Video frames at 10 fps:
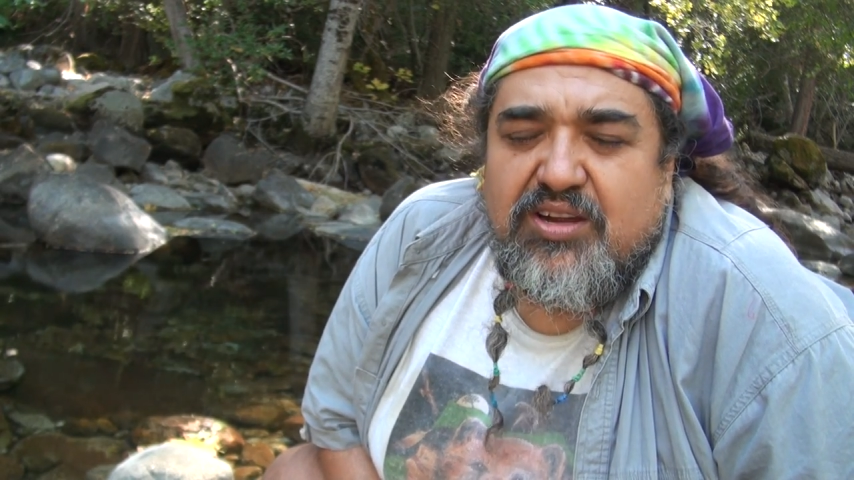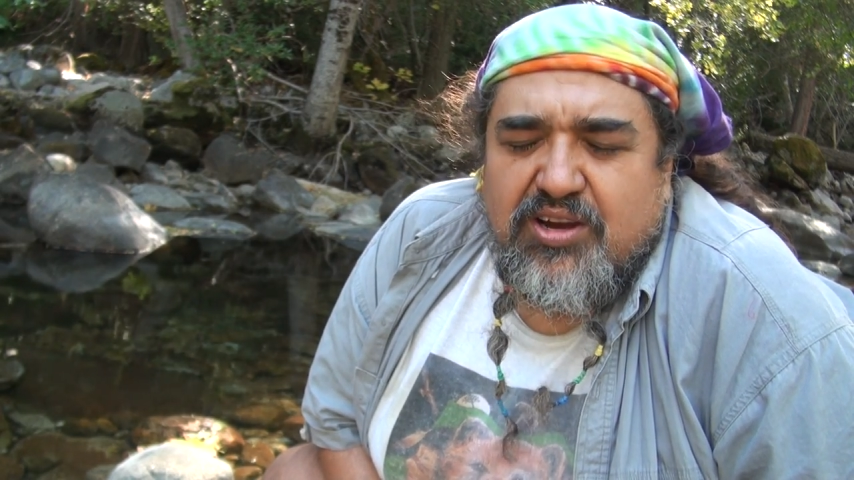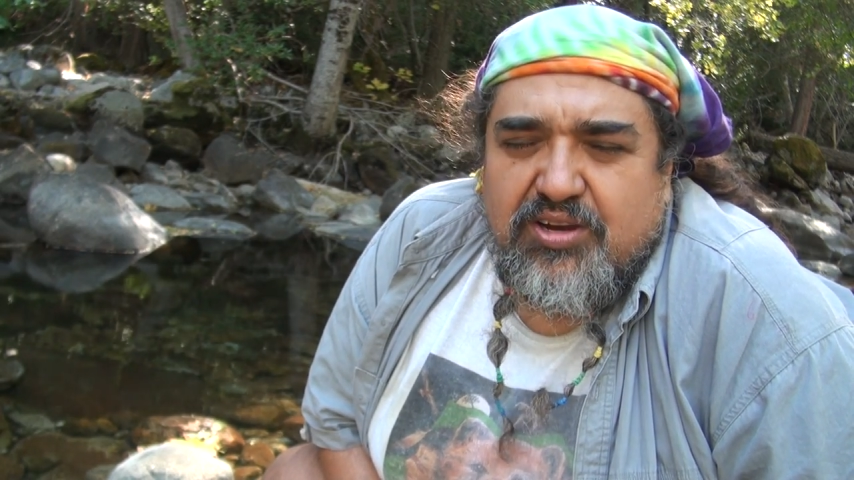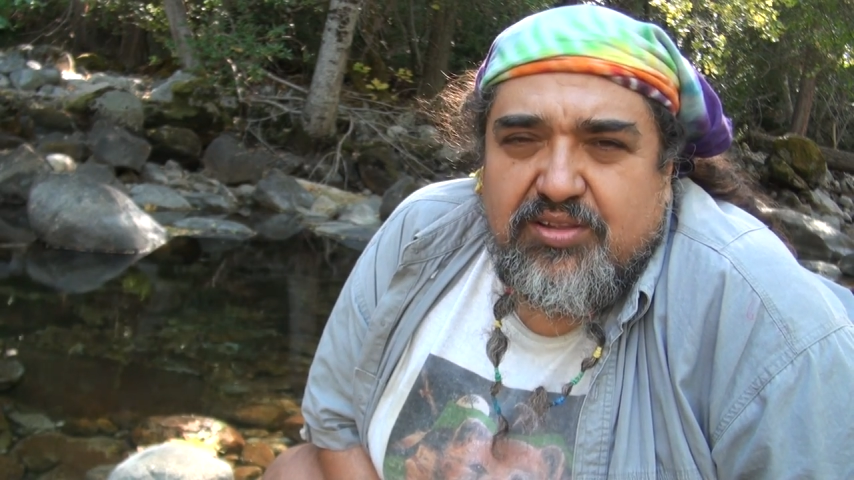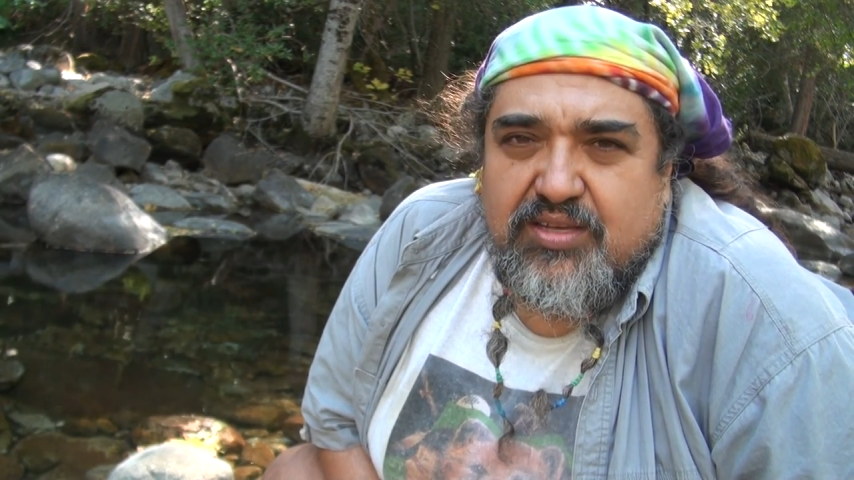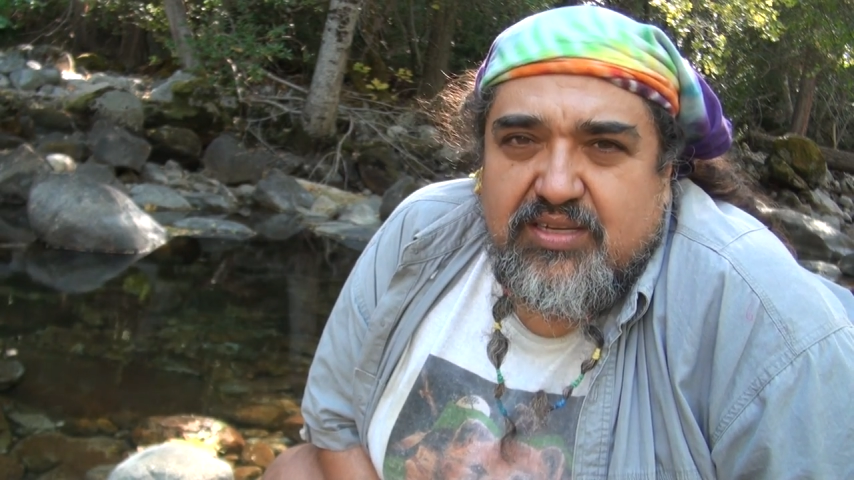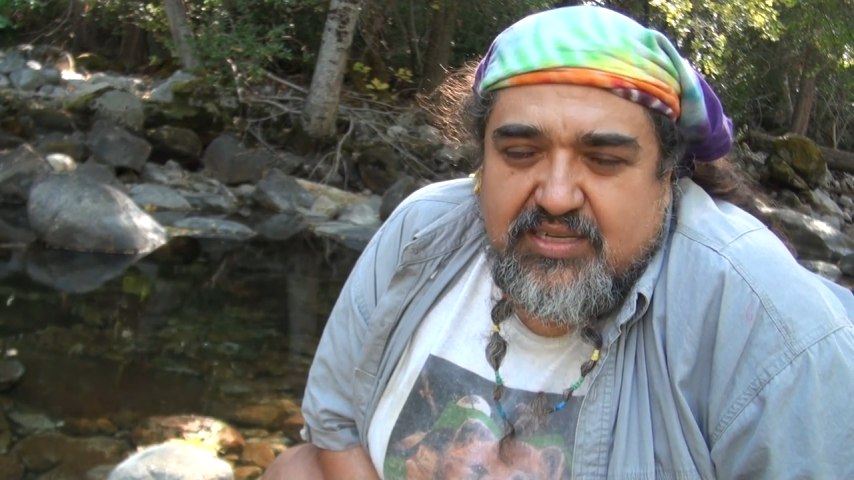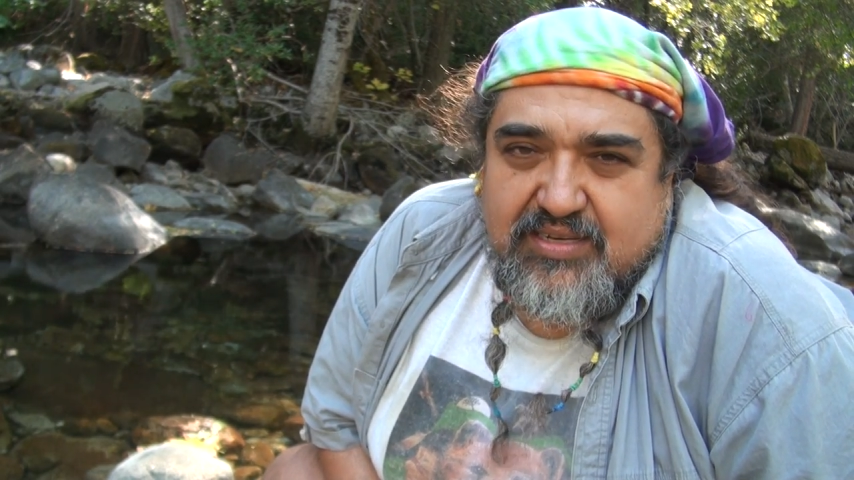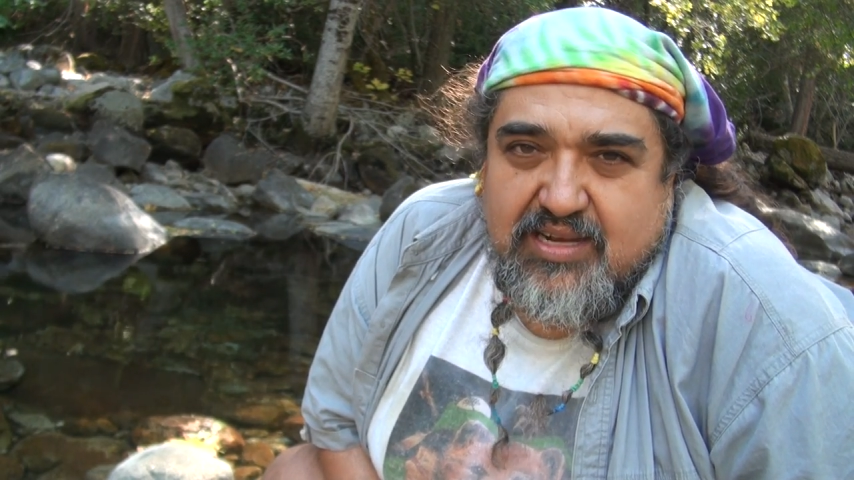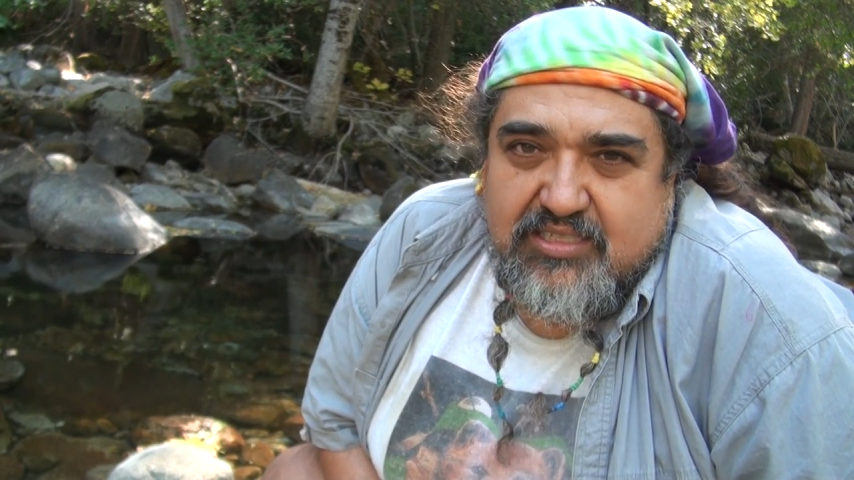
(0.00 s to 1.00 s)
Earth.
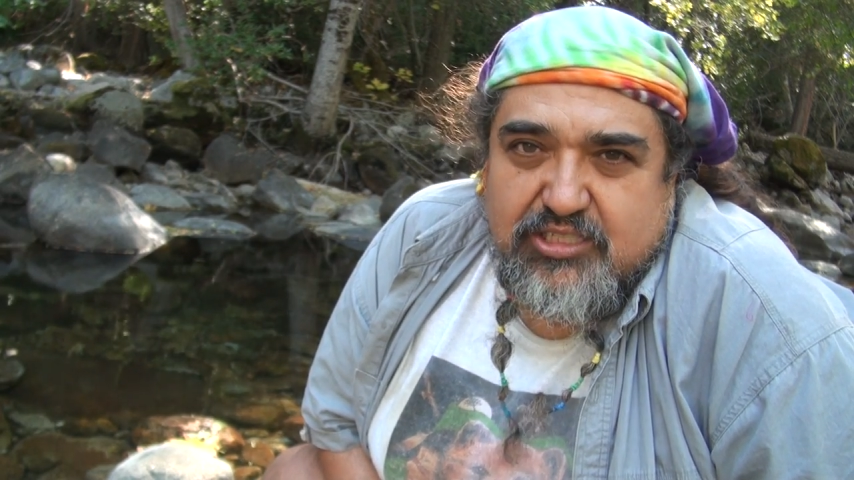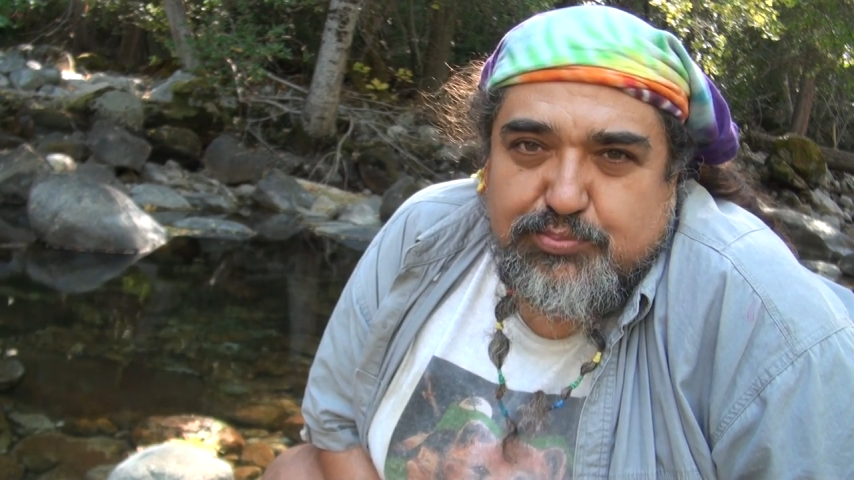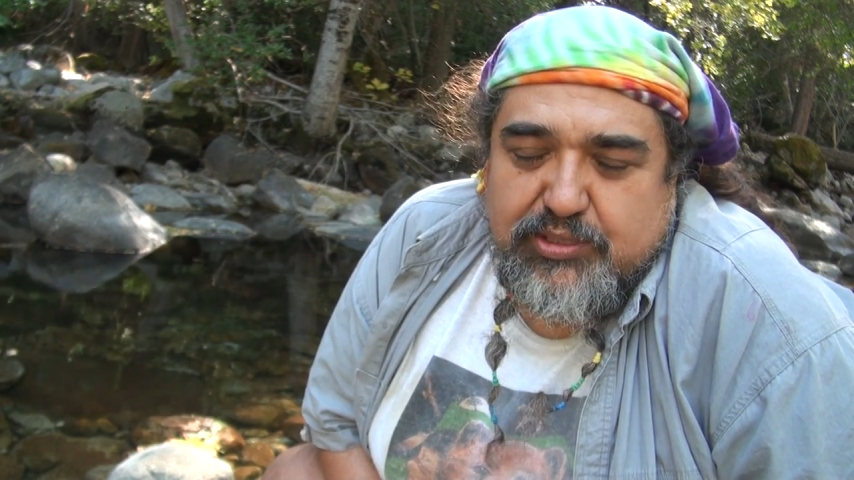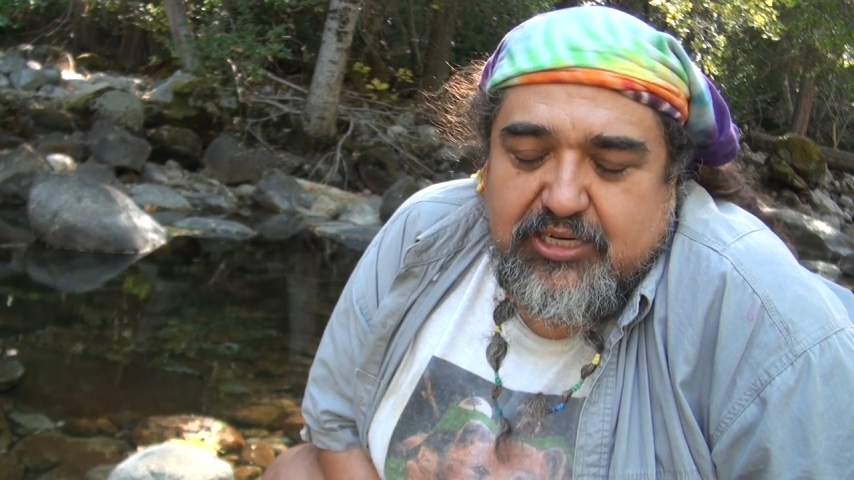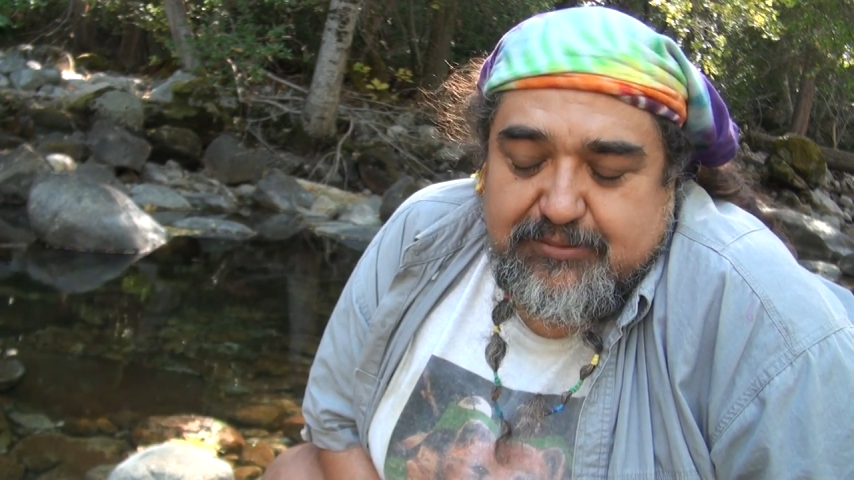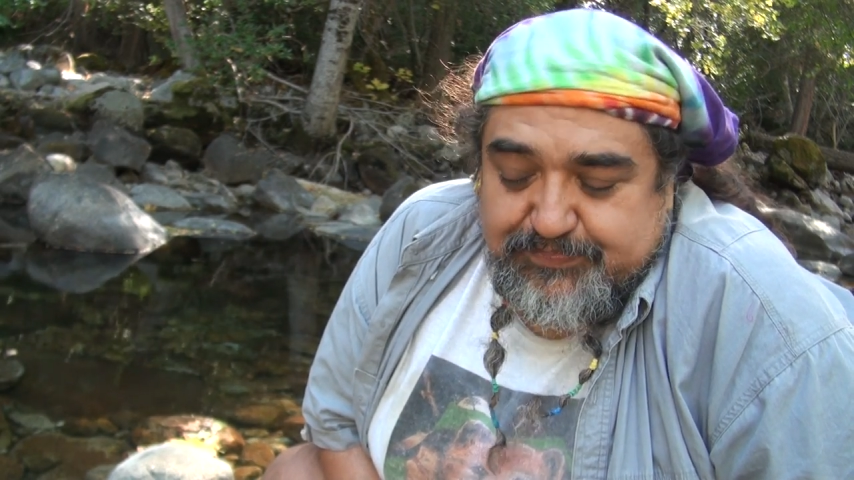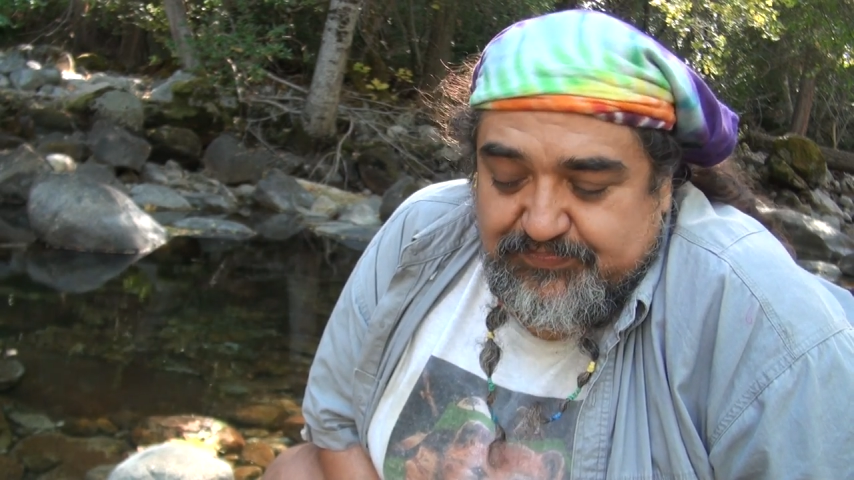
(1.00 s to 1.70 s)
Connect to Spirit.